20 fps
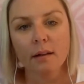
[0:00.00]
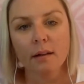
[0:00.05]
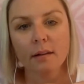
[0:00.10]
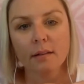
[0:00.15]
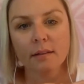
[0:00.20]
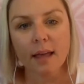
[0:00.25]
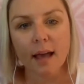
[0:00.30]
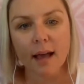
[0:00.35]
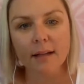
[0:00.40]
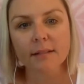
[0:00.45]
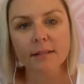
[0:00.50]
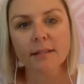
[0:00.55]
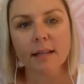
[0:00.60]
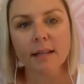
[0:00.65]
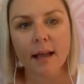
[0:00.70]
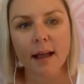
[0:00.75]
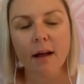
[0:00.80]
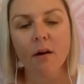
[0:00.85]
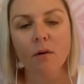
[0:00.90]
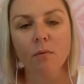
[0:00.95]
That's
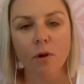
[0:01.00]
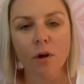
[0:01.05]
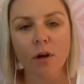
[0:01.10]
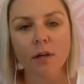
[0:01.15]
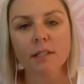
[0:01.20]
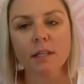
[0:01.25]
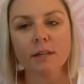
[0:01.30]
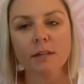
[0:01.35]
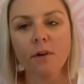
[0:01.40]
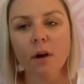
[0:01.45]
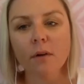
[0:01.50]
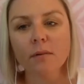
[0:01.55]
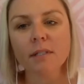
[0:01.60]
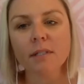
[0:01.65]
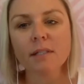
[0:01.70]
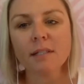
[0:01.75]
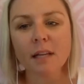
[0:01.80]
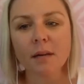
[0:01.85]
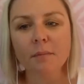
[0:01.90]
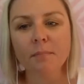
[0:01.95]
how it works. If I was
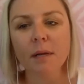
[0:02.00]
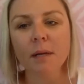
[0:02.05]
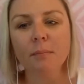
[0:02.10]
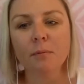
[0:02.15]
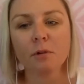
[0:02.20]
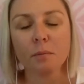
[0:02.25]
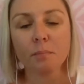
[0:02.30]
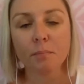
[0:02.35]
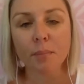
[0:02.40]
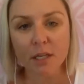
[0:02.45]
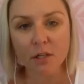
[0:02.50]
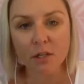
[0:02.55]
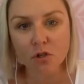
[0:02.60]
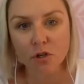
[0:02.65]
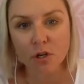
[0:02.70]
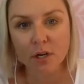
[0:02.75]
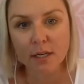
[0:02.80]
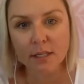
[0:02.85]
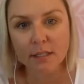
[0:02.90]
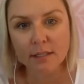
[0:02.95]
to send people to
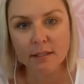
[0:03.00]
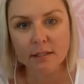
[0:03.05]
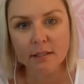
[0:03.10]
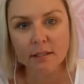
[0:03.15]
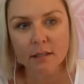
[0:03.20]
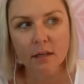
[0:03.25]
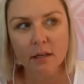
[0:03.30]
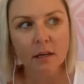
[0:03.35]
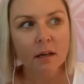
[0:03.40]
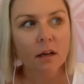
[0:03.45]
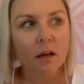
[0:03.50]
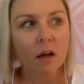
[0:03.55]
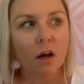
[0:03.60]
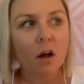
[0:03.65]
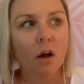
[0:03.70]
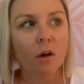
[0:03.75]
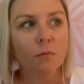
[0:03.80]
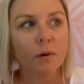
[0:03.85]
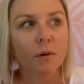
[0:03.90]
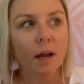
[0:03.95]
Pinterest,
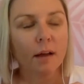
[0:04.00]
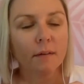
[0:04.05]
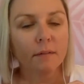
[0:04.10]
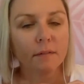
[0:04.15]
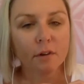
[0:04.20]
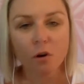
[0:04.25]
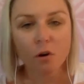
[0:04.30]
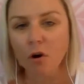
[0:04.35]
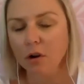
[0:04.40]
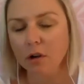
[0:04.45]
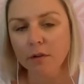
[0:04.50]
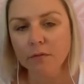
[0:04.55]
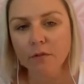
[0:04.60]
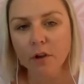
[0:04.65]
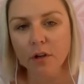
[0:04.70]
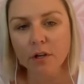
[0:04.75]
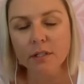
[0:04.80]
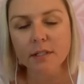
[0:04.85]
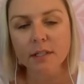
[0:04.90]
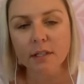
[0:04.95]
I would not
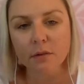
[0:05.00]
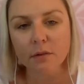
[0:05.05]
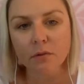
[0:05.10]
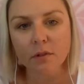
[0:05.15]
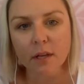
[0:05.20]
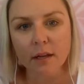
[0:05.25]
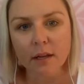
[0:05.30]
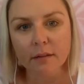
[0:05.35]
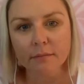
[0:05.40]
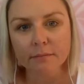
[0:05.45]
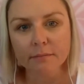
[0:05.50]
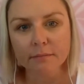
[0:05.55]
convert a single thing